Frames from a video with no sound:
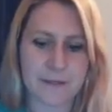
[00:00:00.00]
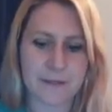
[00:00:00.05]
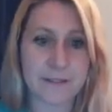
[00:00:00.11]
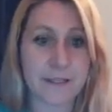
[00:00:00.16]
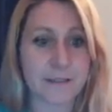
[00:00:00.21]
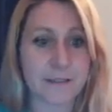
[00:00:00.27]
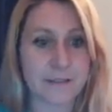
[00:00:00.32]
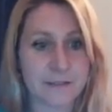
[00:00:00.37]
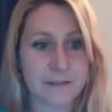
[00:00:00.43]

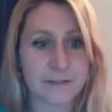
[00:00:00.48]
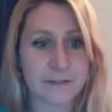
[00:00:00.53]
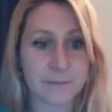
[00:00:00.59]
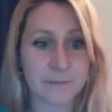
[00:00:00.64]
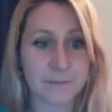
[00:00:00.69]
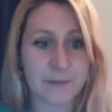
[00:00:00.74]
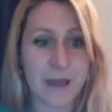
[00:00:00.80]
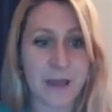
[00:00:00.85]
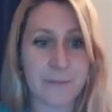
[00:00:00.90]
since
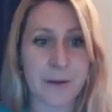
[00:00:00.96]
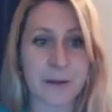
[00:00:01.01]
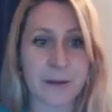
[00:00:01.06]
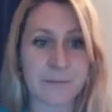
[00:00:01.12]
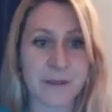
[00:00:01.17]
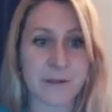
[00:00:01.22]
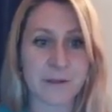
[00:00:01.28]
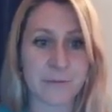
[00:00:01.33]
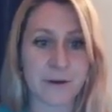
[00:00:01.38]
that
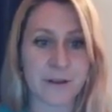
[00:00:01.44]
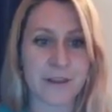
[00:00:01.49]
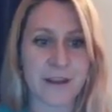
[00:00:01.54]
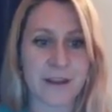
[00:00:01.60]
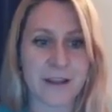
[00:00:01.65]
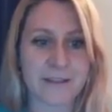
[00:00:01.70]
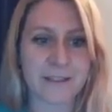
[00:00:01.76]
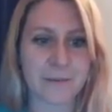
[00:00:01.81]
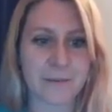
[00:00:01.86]
might be the one
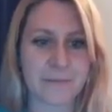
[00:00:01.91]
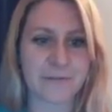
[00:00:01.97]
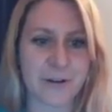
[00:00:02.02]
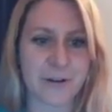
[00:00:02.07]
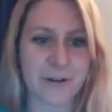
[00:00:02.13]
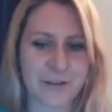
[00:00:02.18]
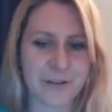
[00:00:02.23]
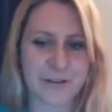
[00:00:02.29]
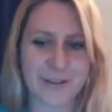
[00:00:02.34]
that ends up
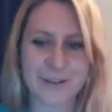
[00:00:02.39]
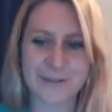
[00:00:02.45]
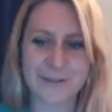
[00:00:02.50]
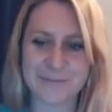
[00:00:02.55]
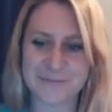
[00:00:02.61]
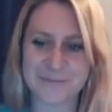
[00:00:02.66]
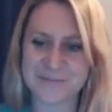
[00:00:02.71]
first.